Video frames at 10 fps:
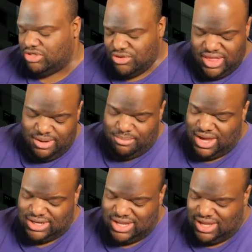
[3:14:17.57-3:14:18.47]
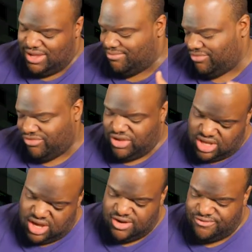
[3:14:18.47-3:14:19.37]
Do that by day,
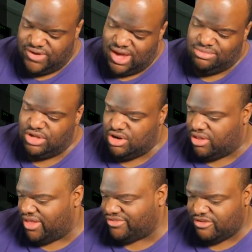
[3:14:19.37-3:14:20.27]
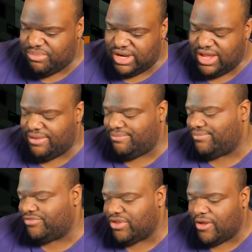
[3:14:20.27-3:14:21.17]
take care of the family and all that stuff by night.
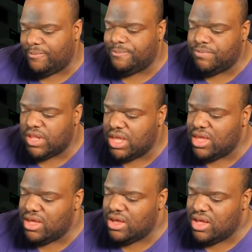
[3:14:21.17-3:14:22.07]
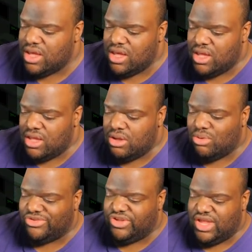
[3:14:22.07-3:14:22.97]
So
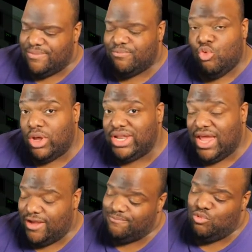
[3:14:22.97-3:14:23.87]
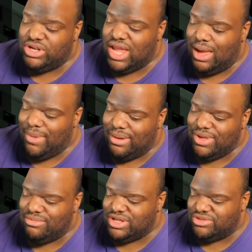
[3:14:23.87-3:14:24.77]
we'll see. One day, one day I might
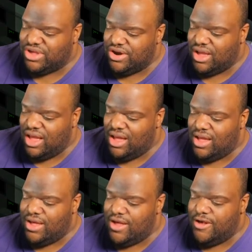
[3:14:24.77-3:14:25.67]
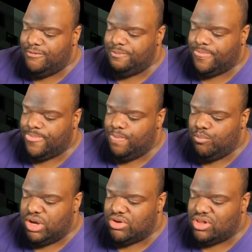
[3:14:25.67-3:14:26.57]
get there. Um,
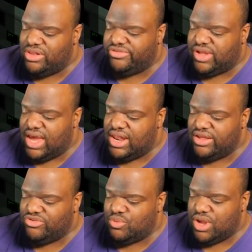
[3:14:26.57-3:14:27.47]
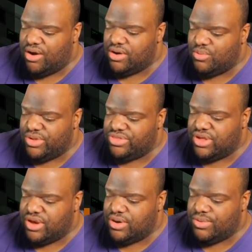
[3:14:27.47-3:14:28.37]
medical and psionics, we already went
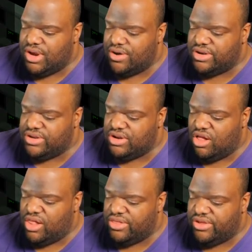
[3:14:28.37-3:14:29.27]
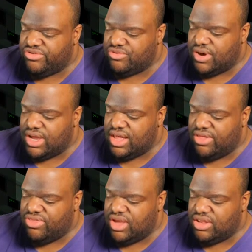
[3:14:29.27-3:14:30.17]
there. We already did all of this, right?
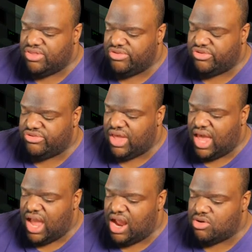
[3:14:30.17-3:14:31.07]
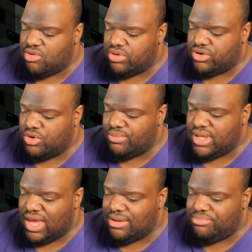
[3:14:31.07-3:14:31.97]
And then this is
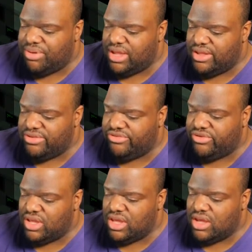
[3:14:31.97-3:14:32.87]
agronomy and pens.